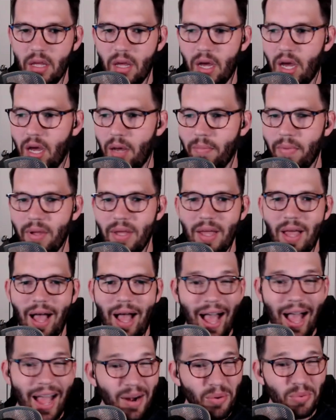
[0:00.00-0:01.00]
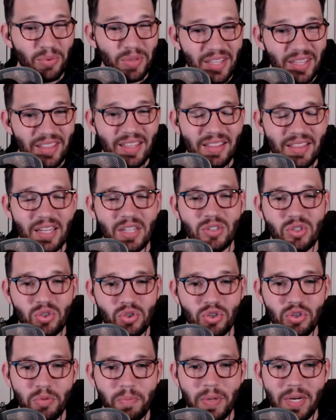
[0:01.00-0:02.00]
Um, I don't really think that's
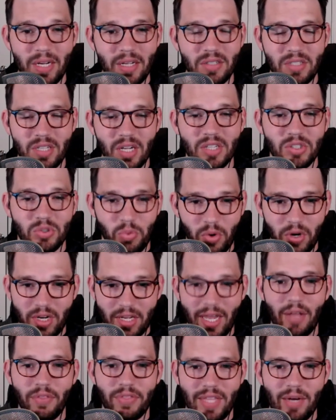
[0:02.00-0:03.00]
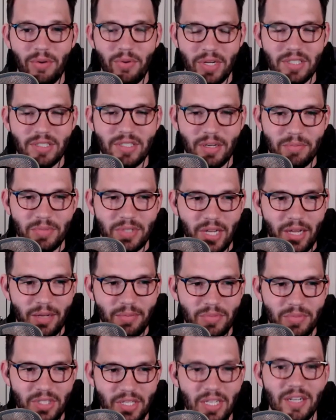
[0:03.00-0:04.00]
true, but it does work out that way
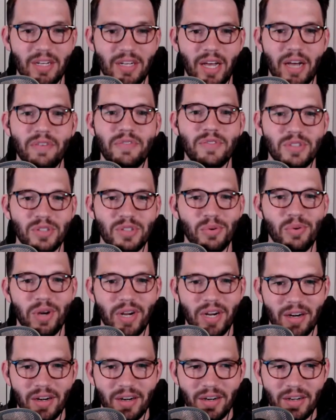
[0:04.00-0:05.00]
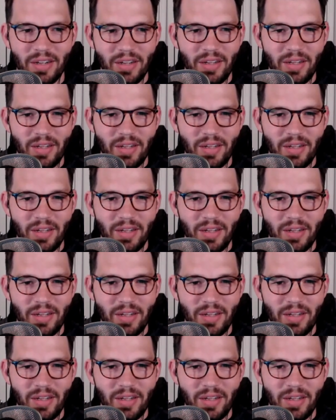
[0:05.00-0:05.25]
sometimes enough to where